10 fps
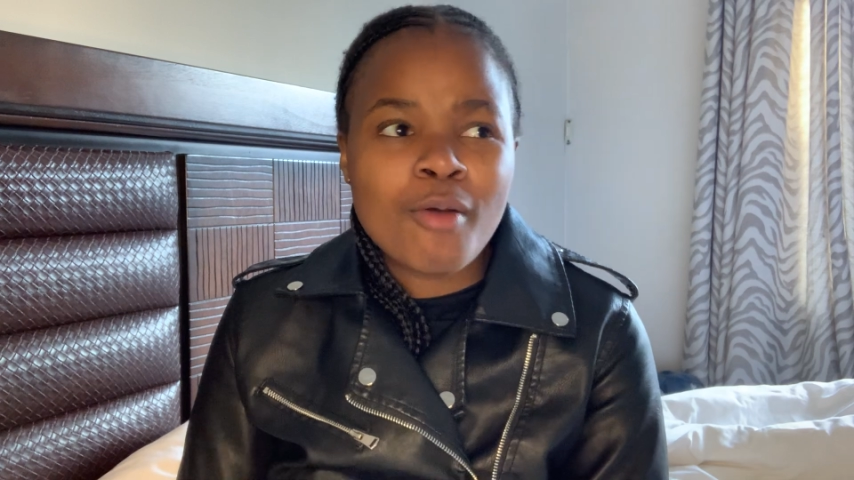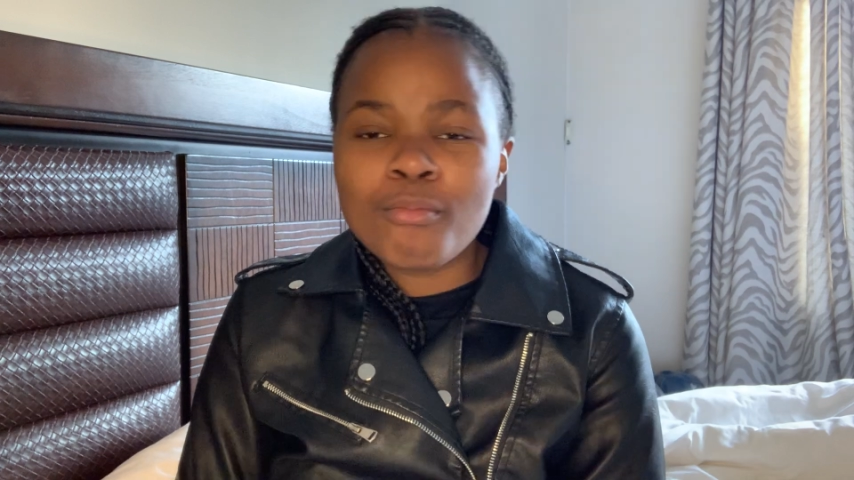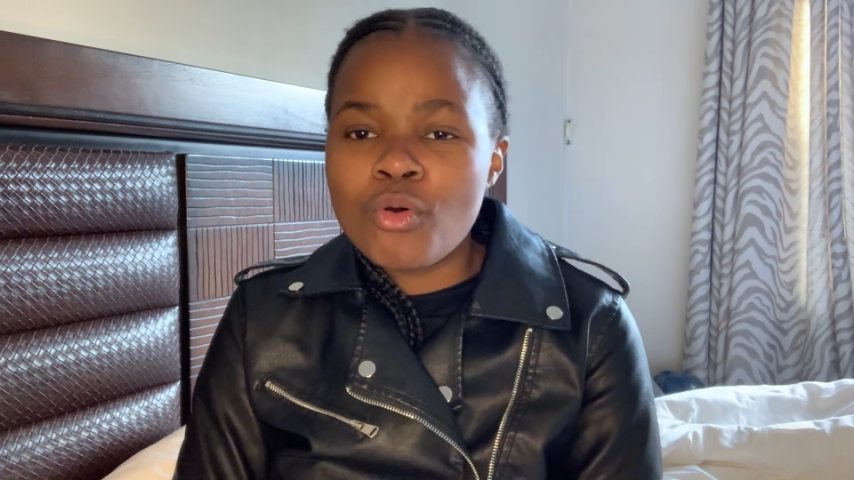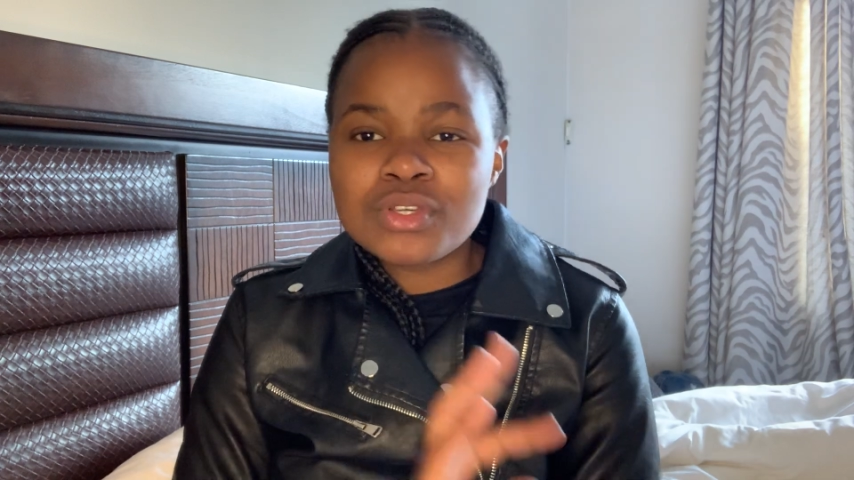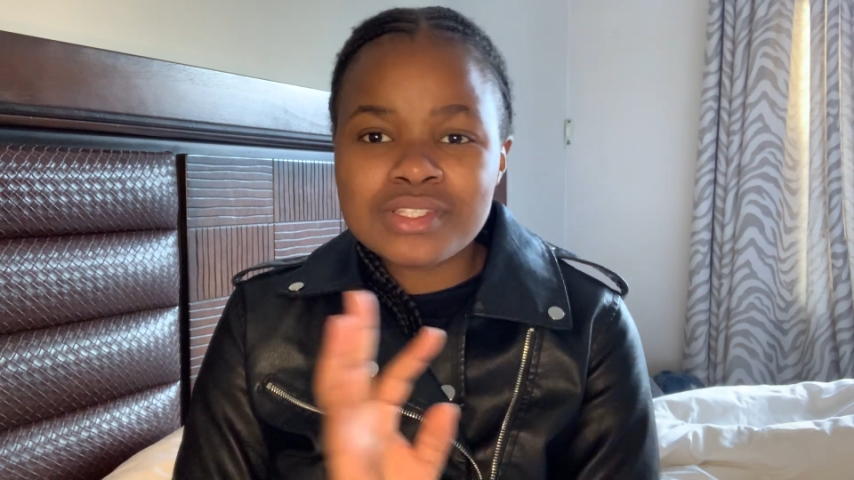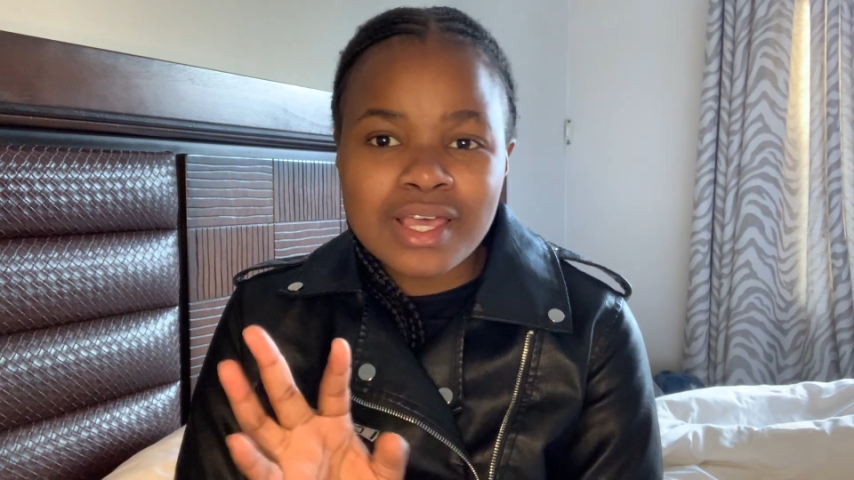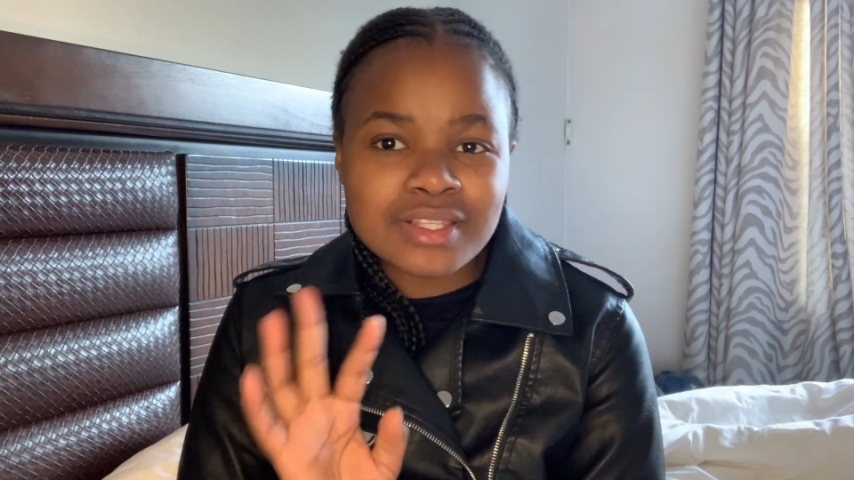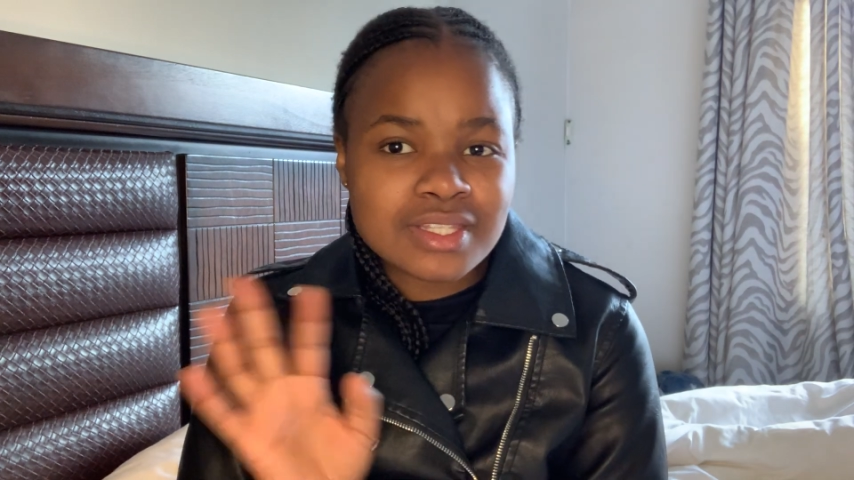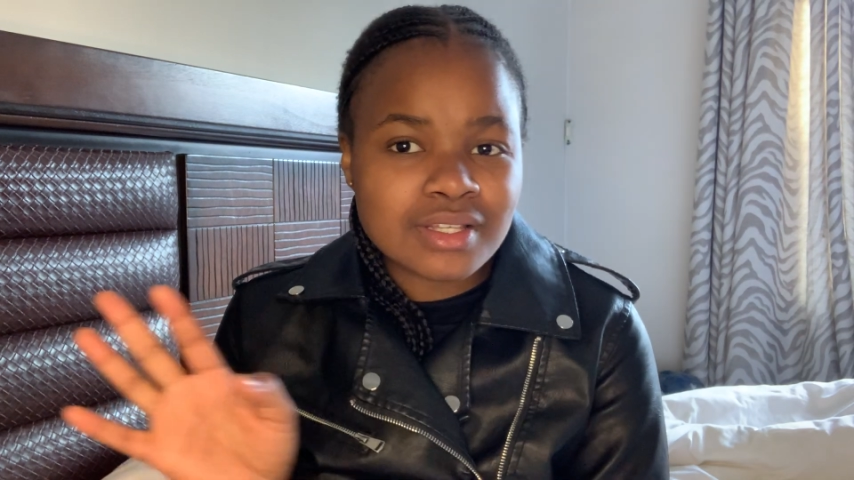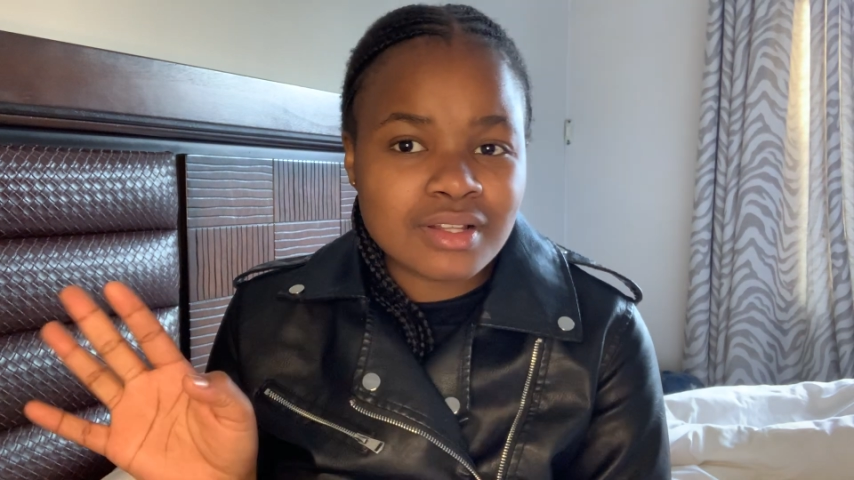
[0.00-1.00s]
more
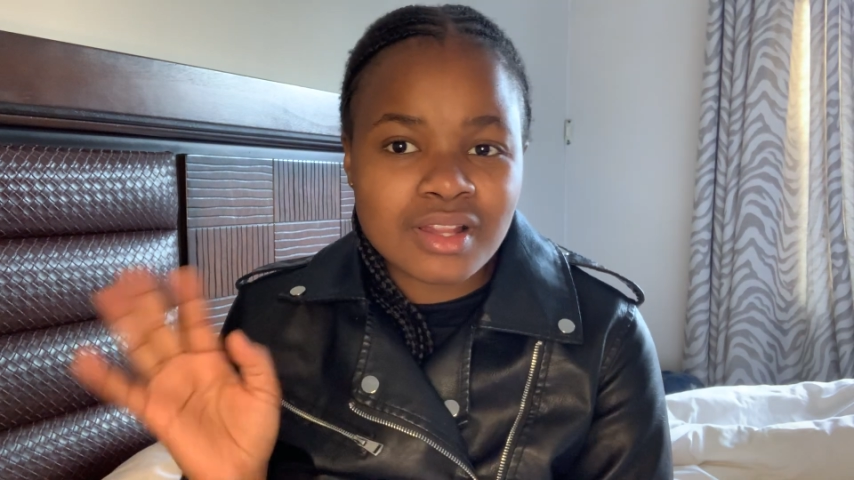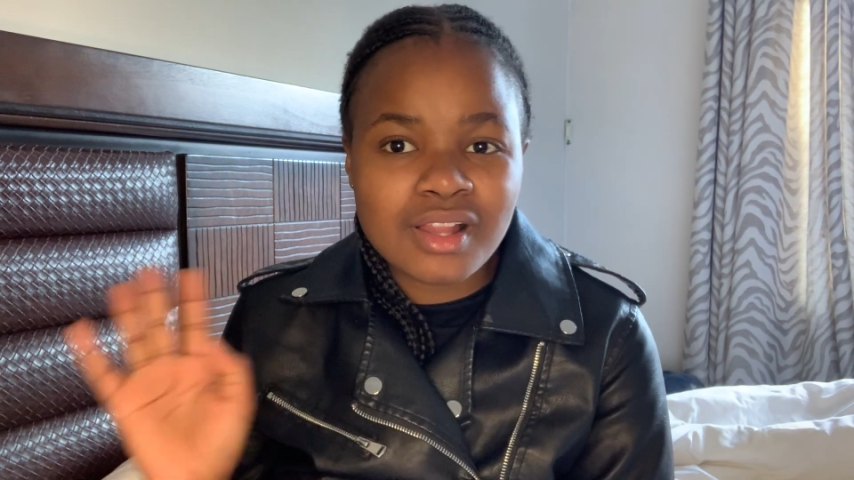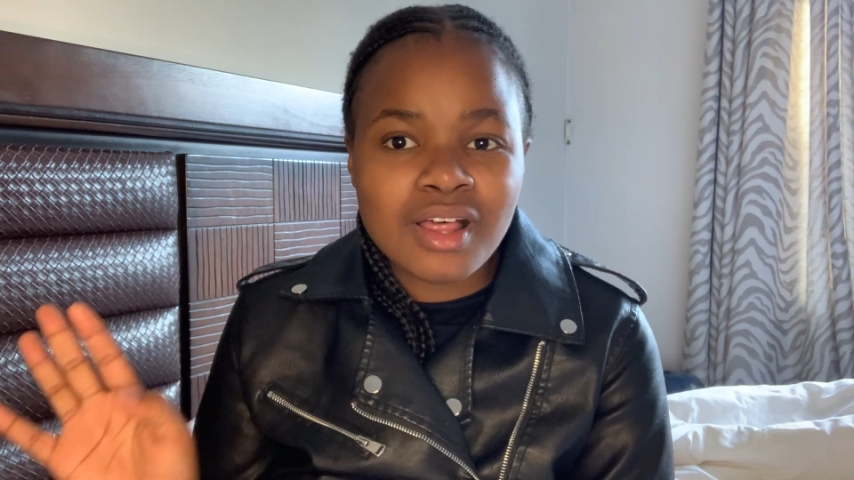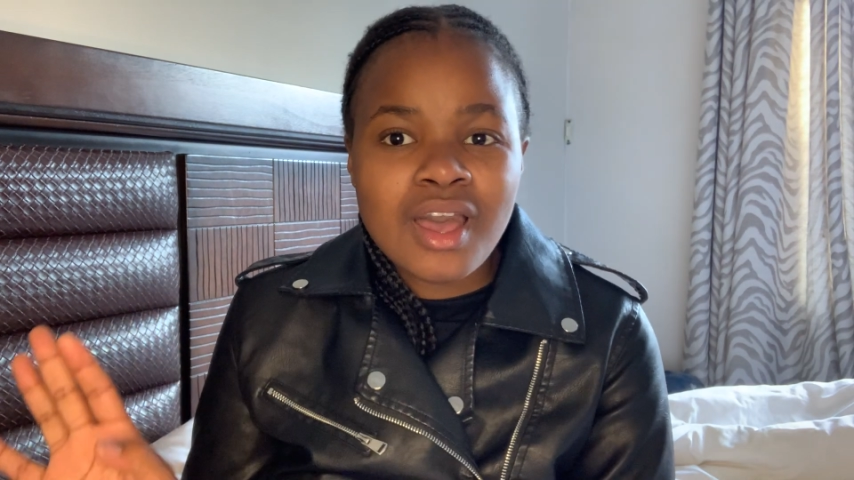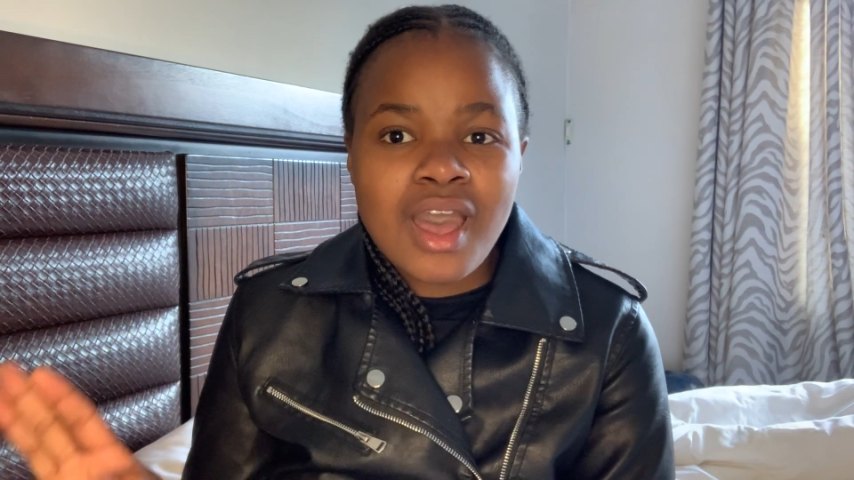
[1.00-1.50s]
subtle